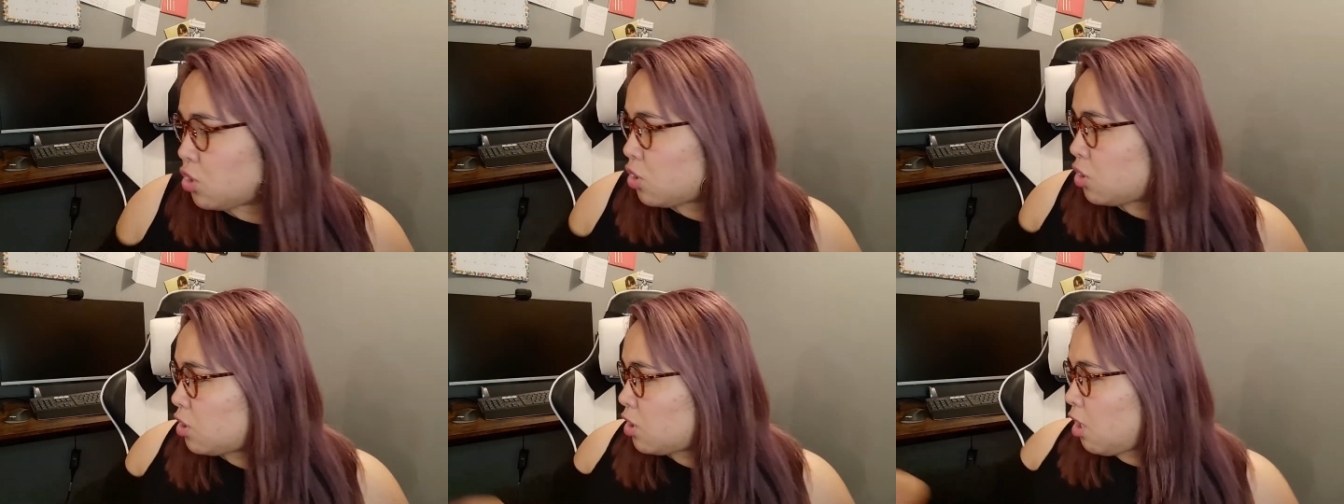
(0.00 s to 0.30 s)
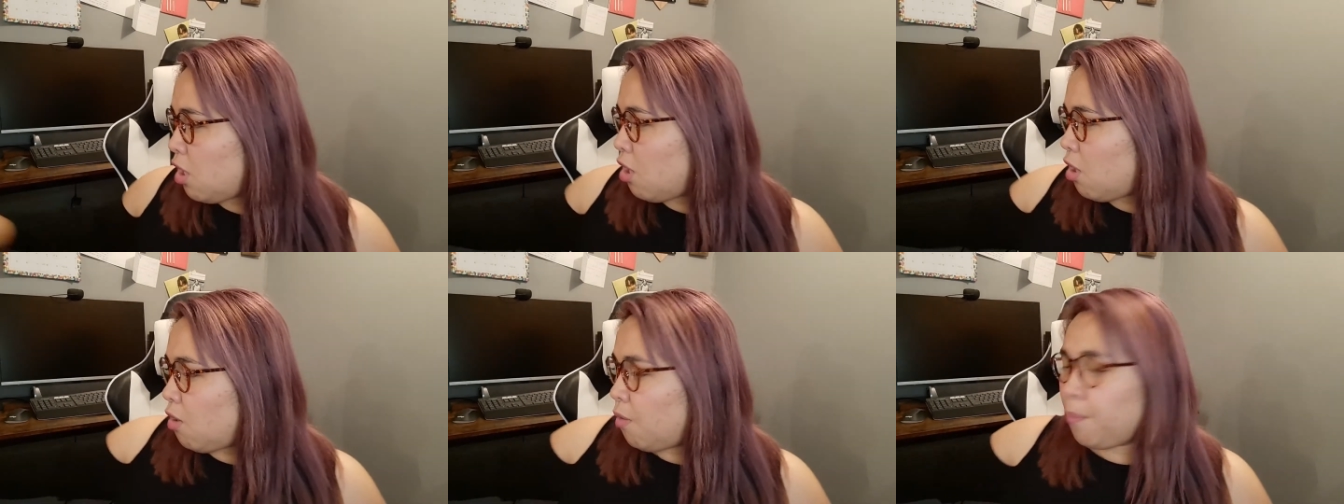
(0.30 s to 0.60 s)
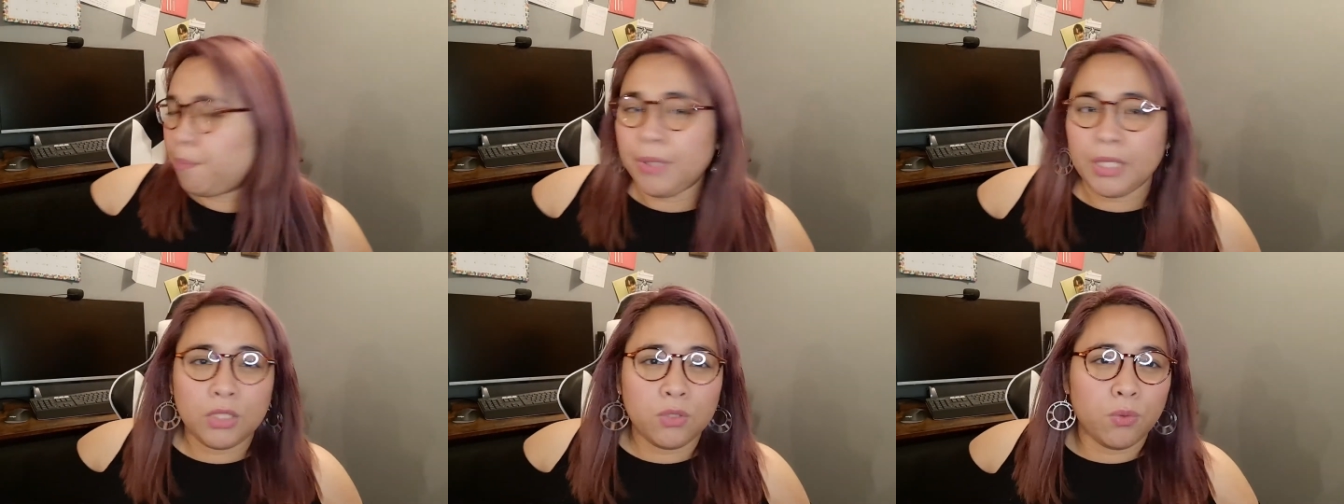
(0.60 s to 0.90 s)

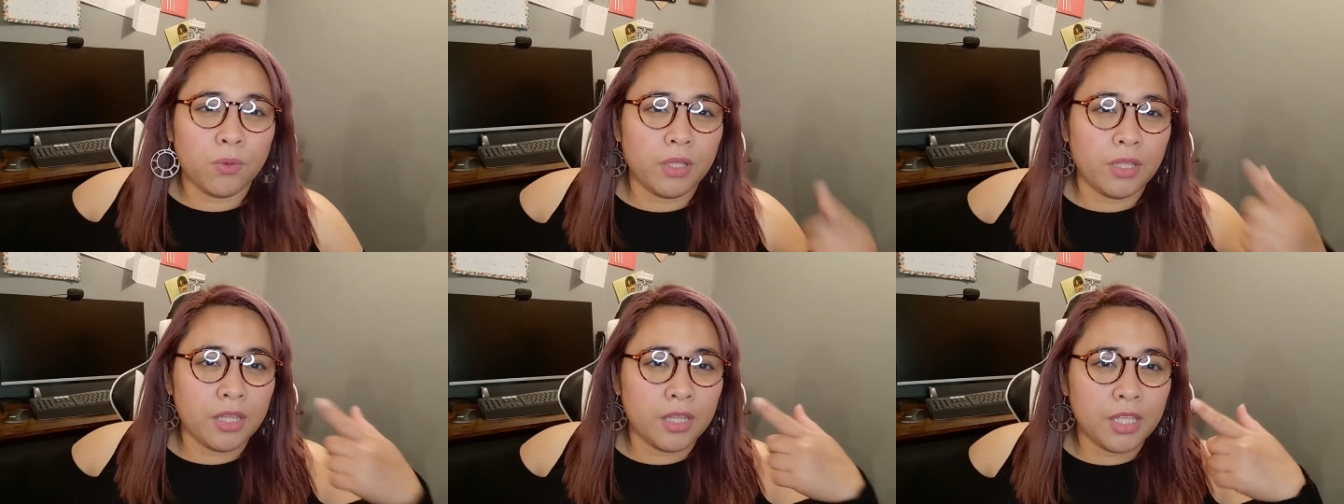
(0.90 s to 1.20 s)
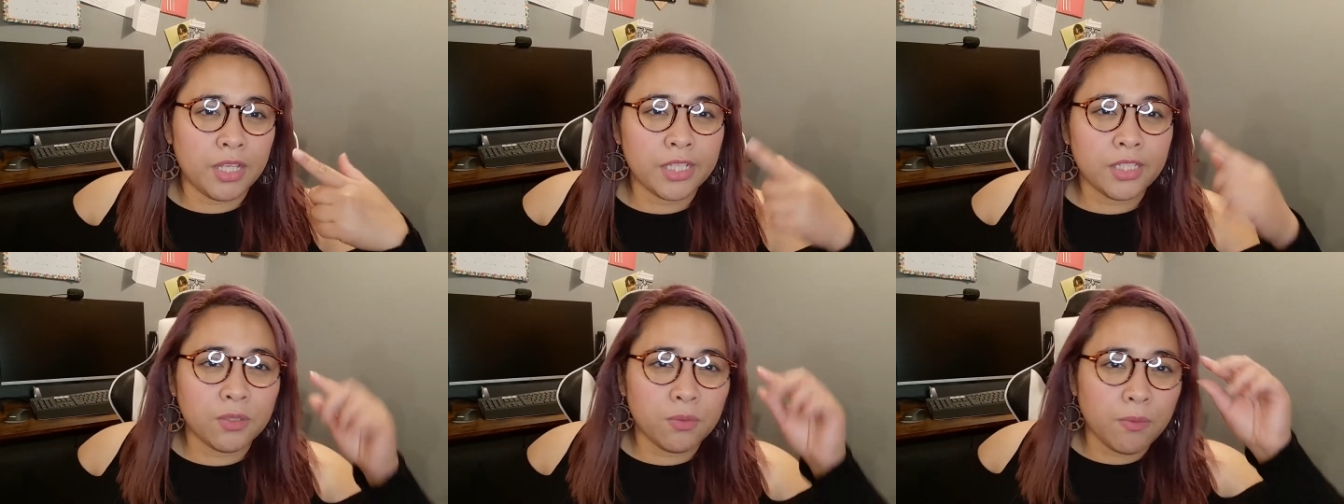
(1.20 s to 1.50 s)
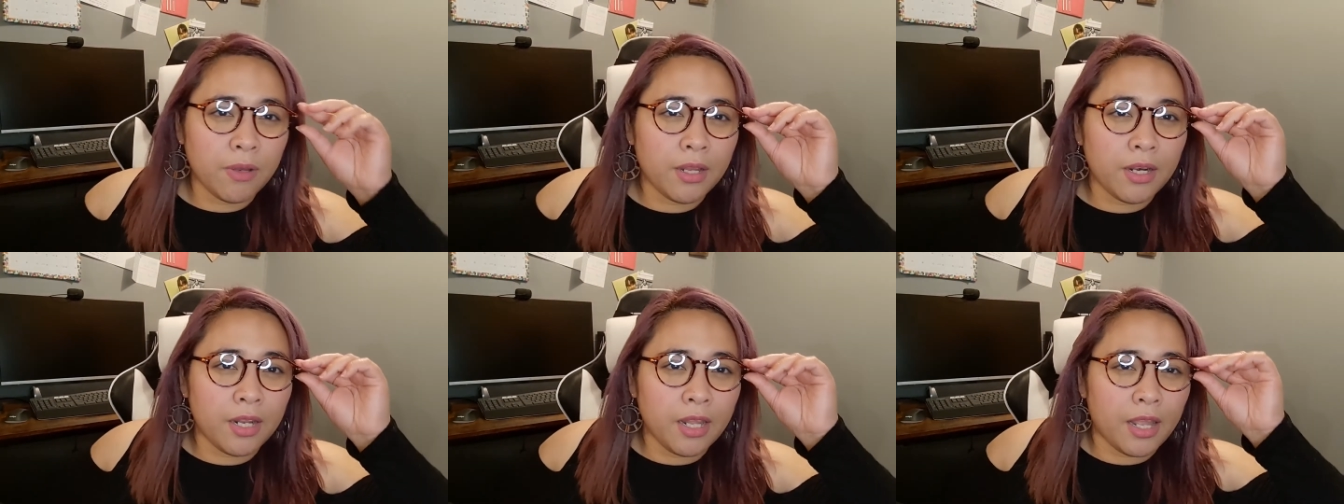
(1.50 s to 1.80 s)
so between this
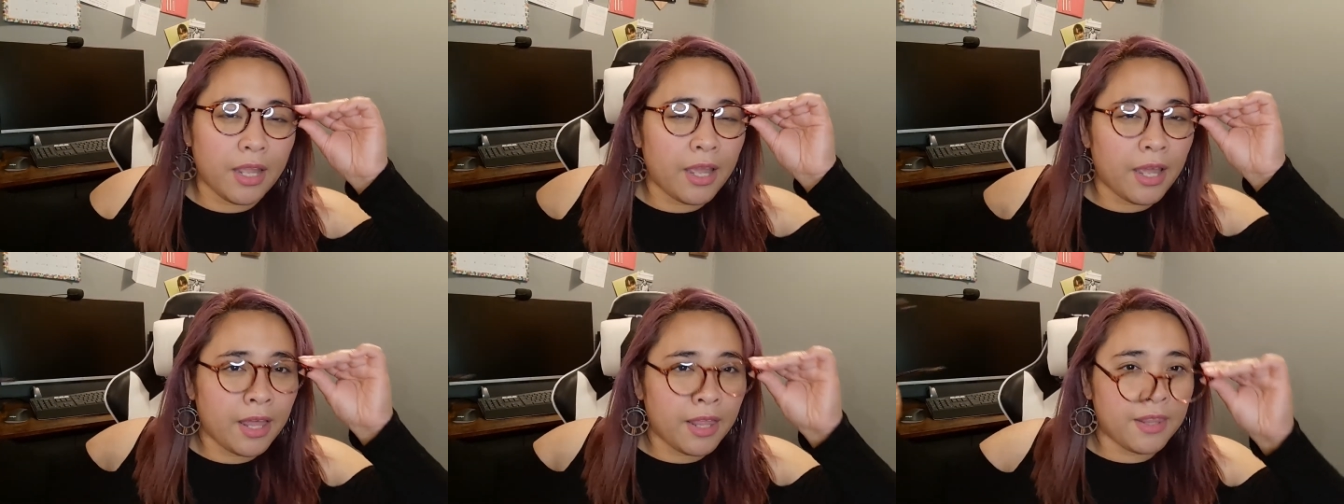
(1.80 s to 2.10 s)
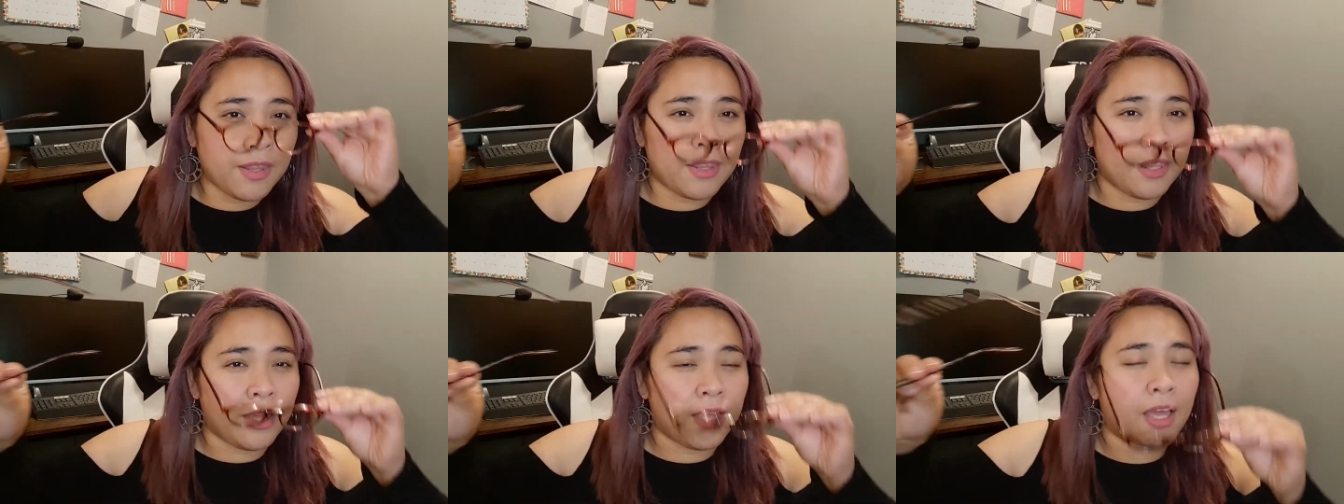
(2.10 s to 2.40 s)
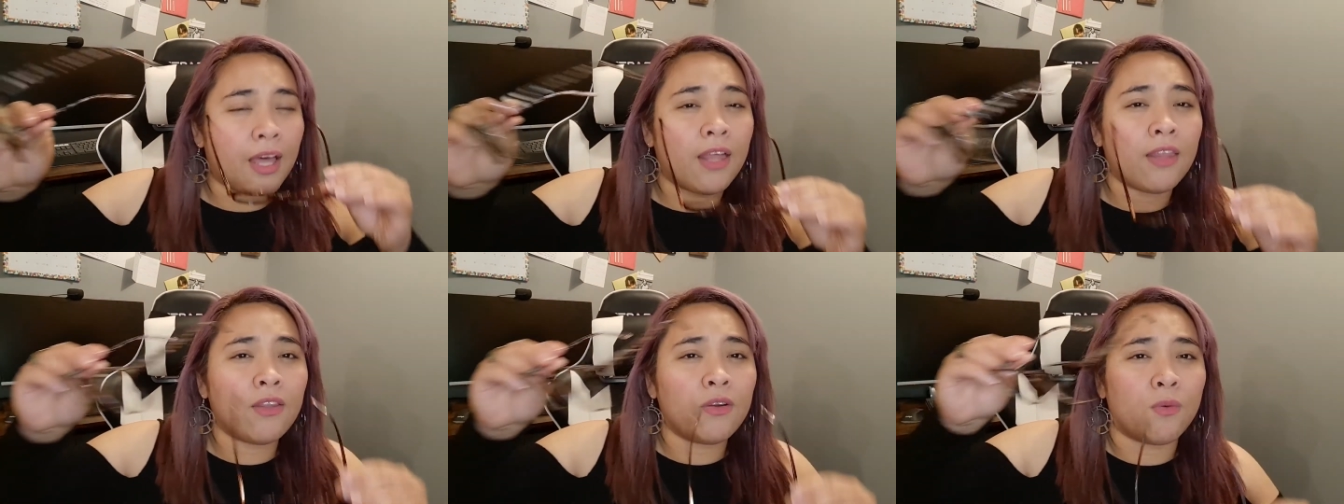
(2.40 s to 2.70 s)
one and the
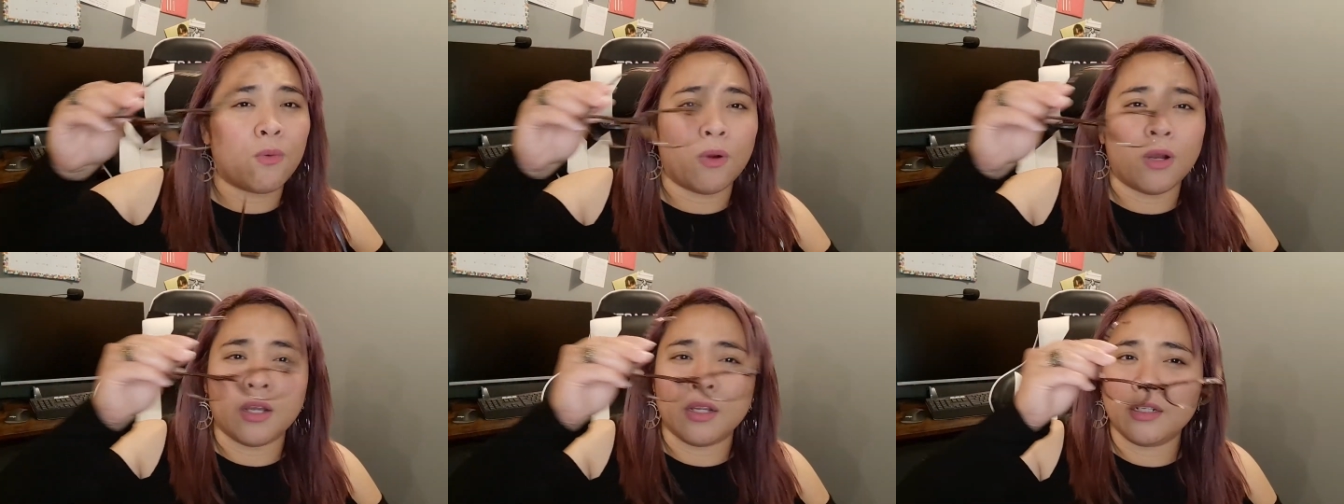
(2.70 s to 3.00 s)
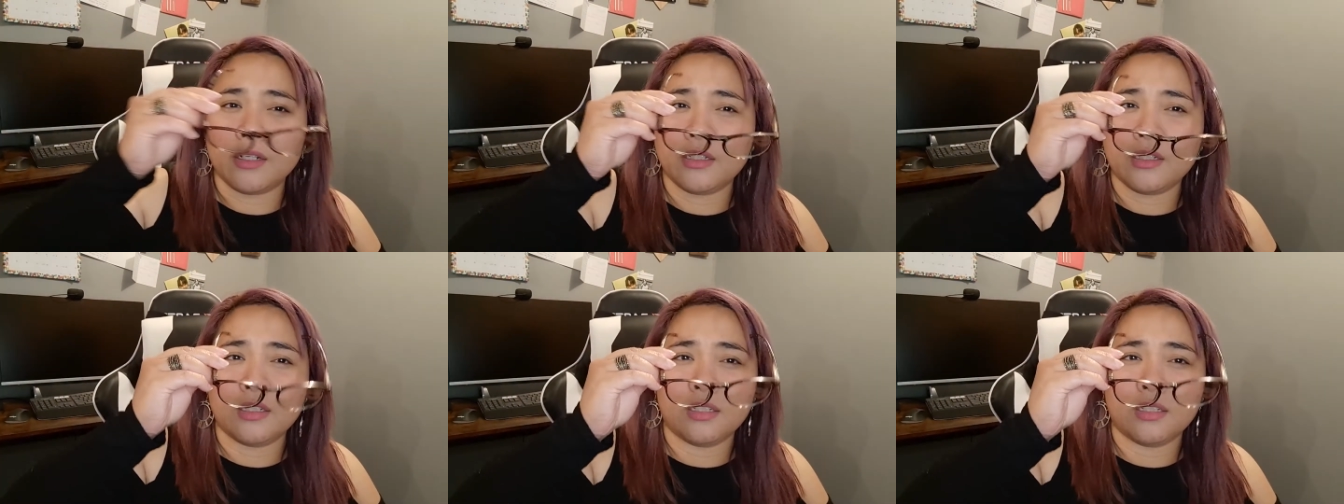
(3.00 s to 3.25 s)
other one